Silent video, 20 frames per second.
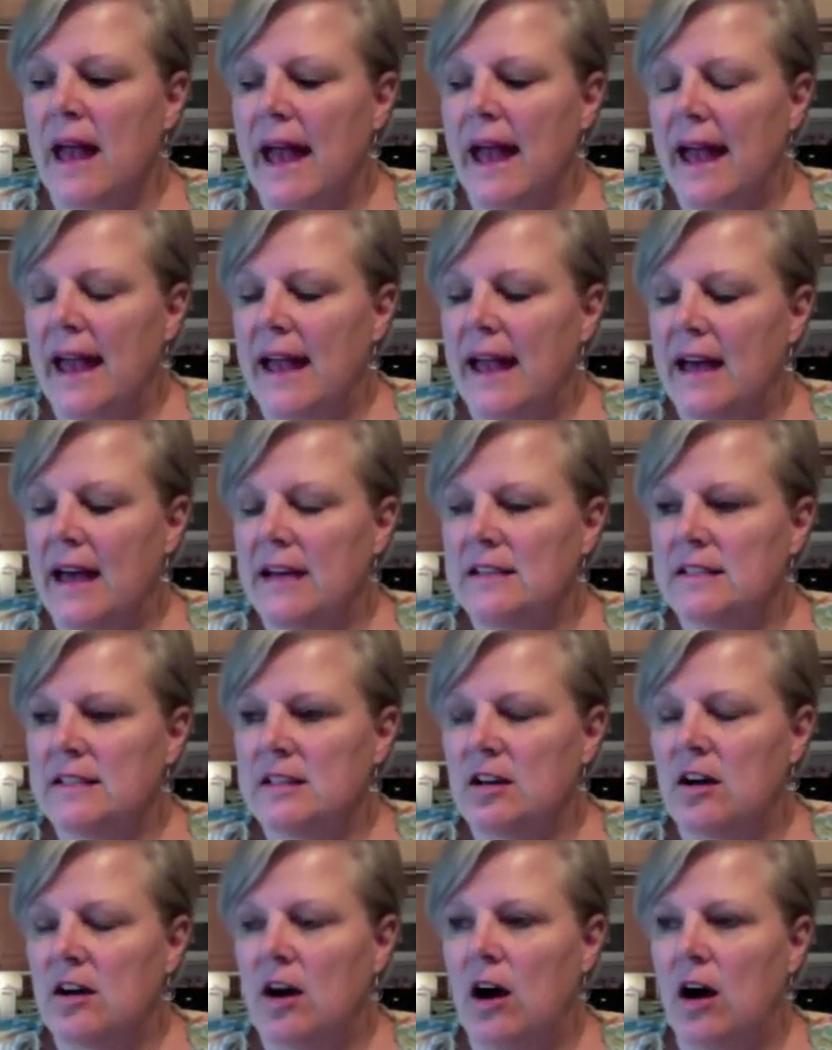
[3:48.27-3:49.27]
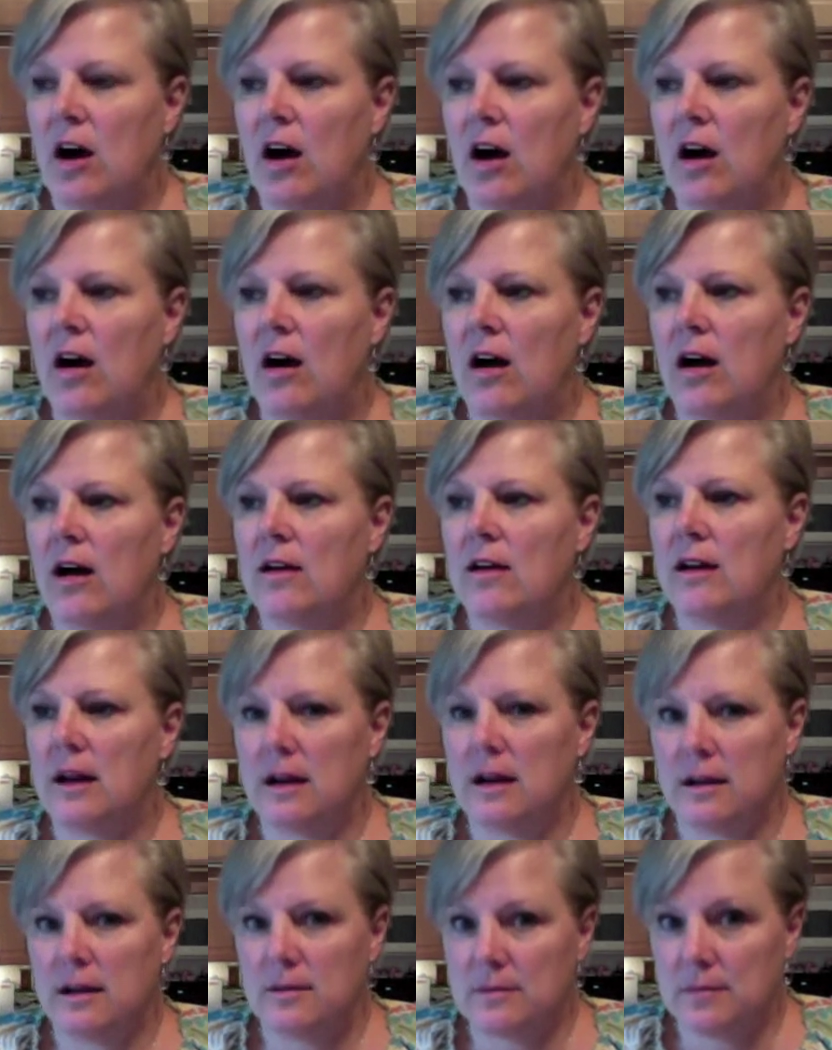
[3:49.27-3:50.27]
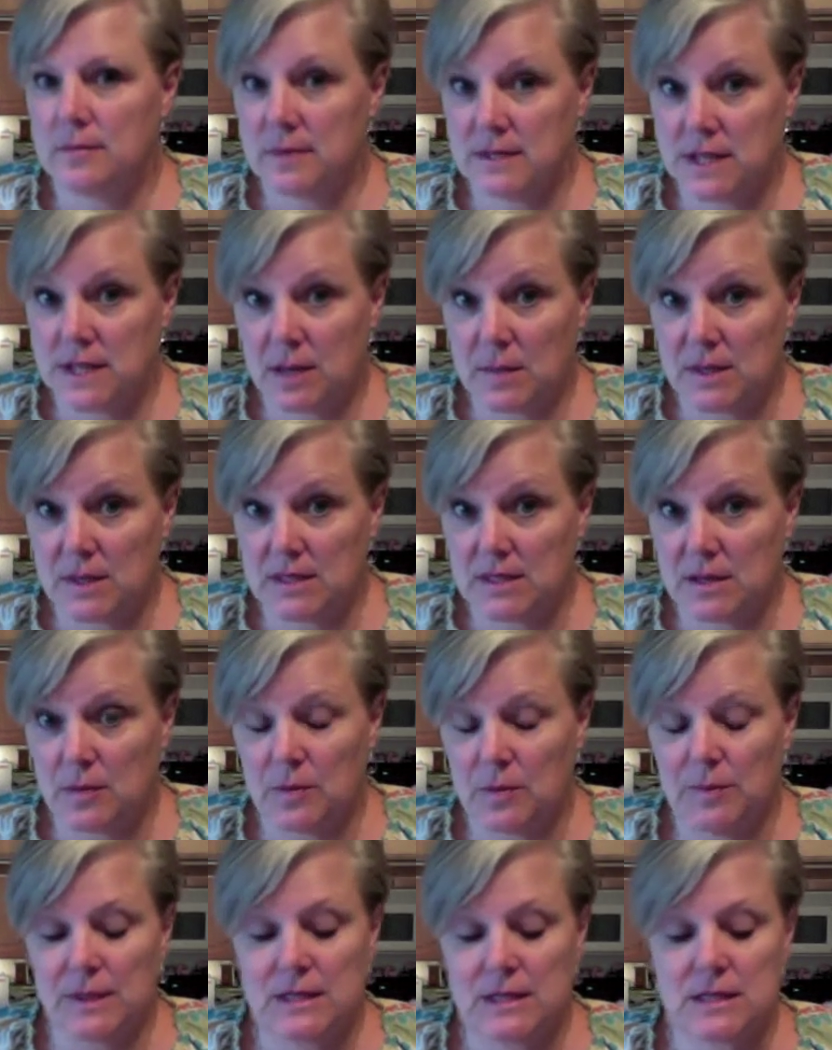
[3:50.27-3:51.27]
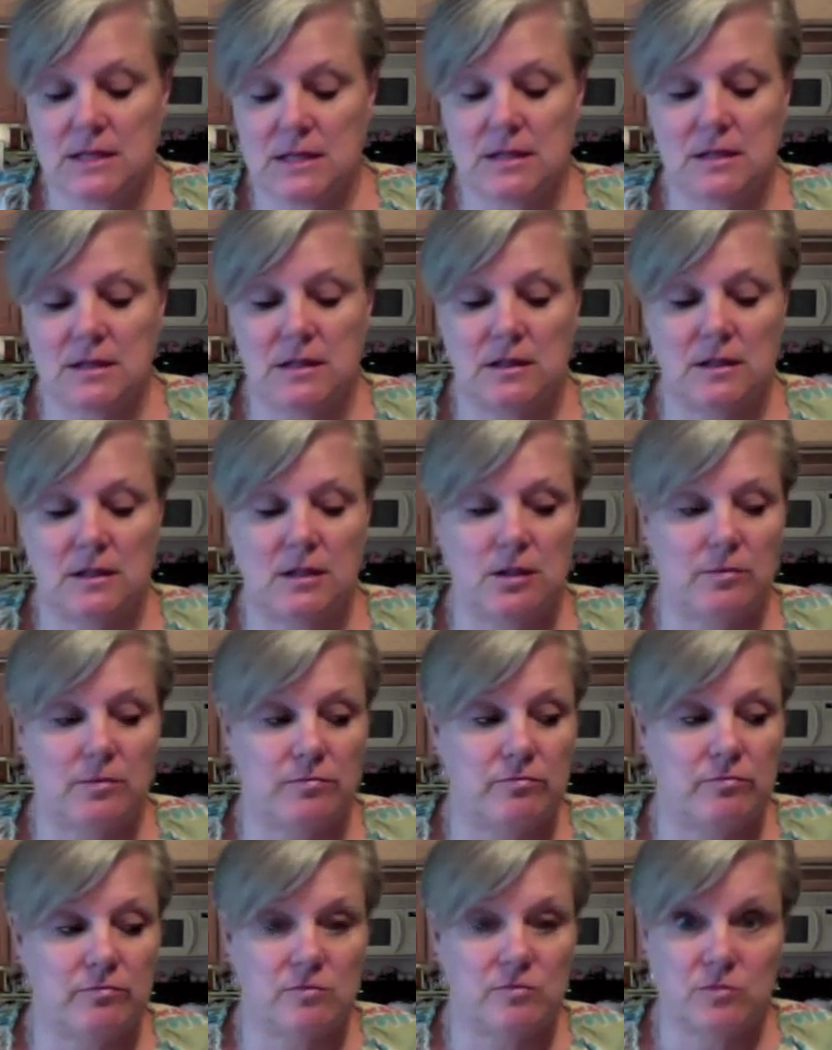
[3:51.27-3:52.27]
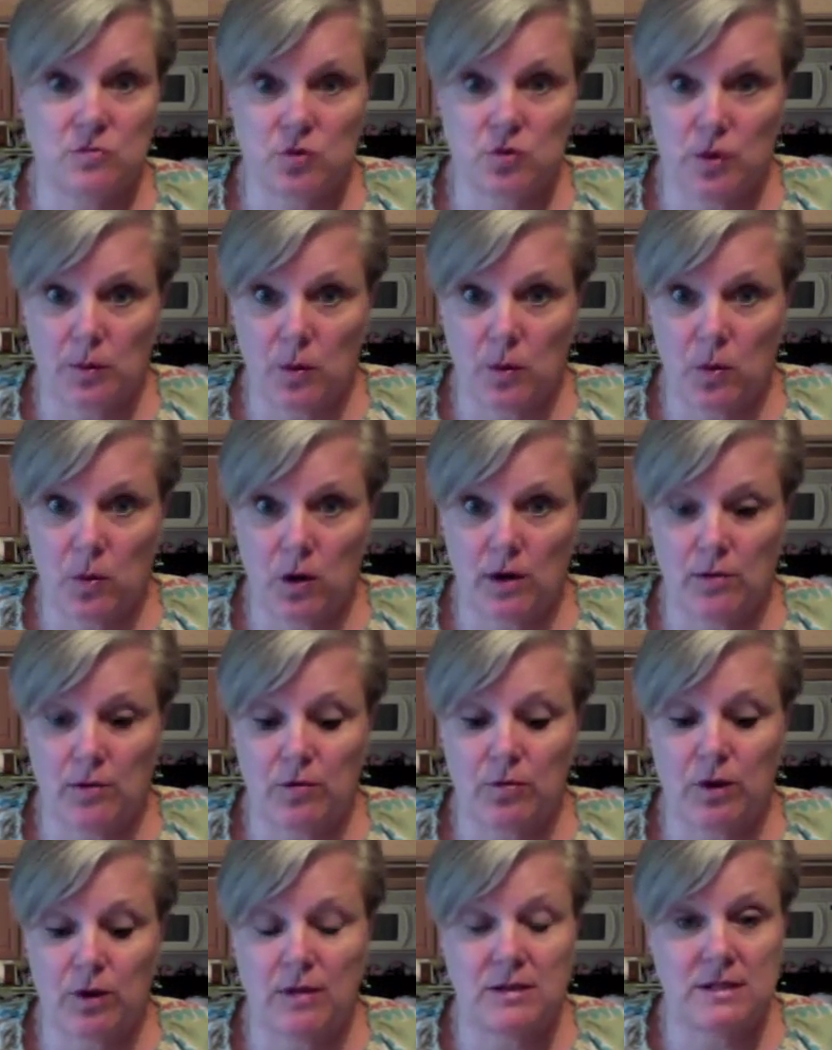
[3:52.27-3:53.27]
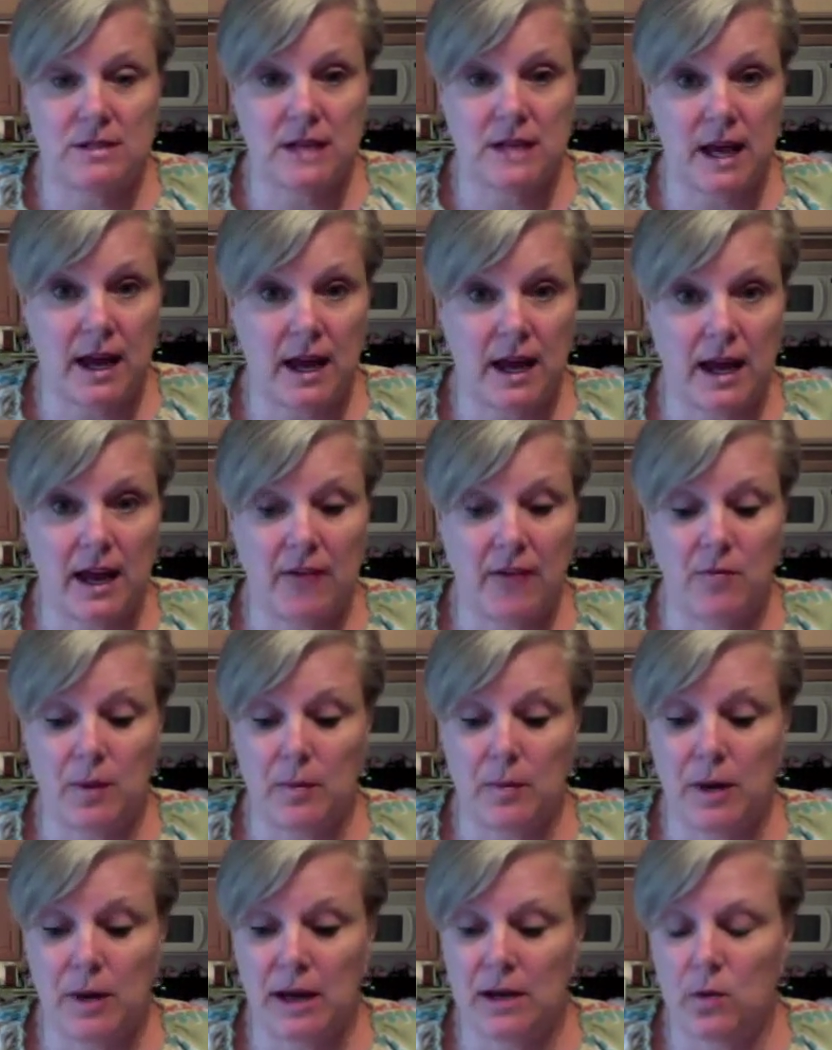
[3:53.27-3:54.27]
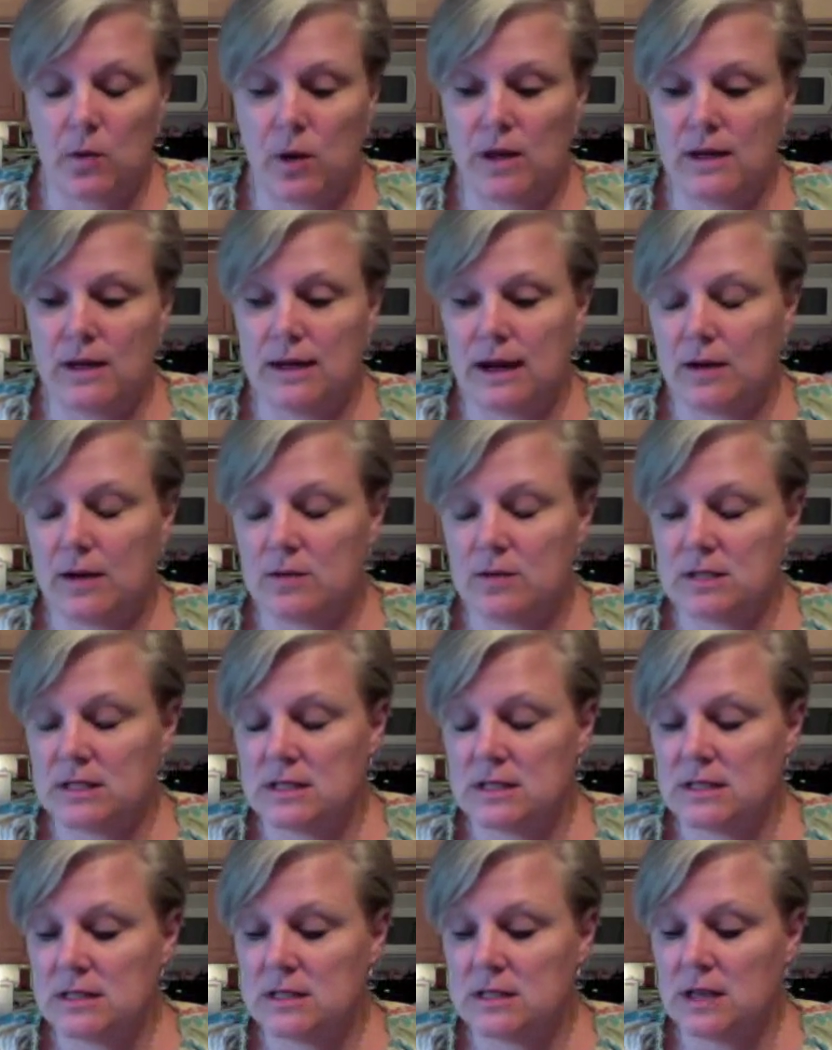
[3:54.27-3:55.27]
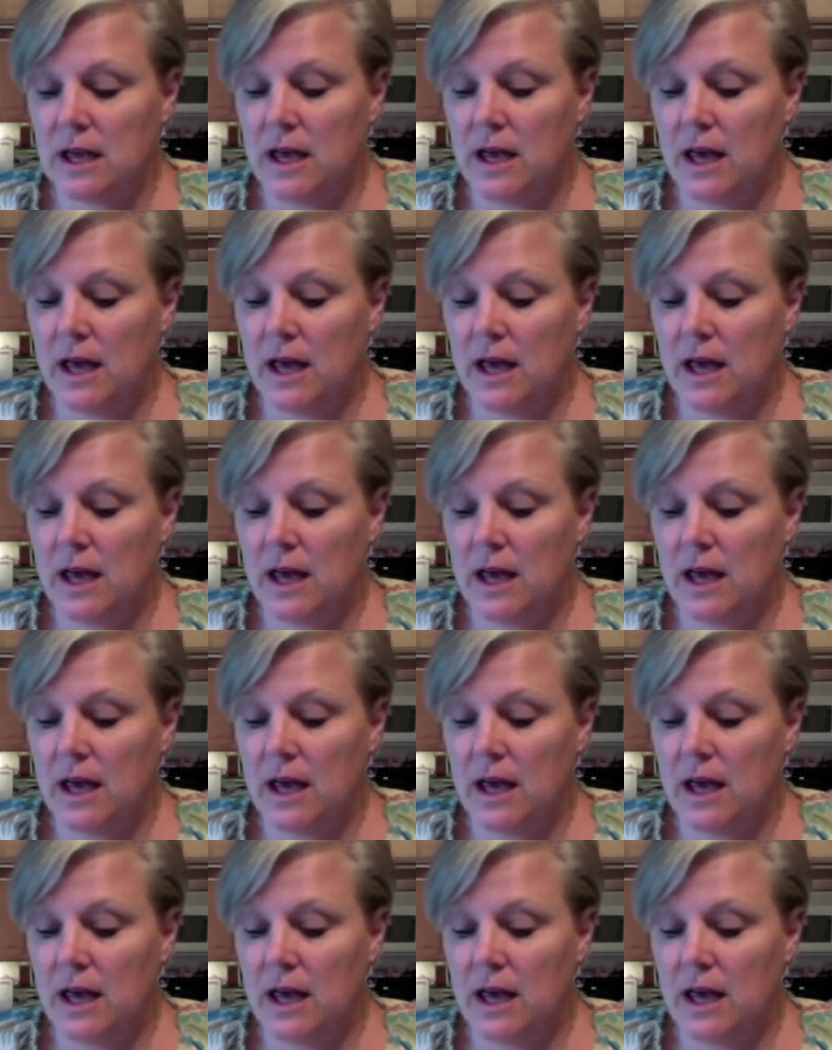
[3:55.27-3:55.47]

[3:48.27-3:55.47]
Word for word: and take my supplements, um, drink my water throughout the day, half my body weight in ounces.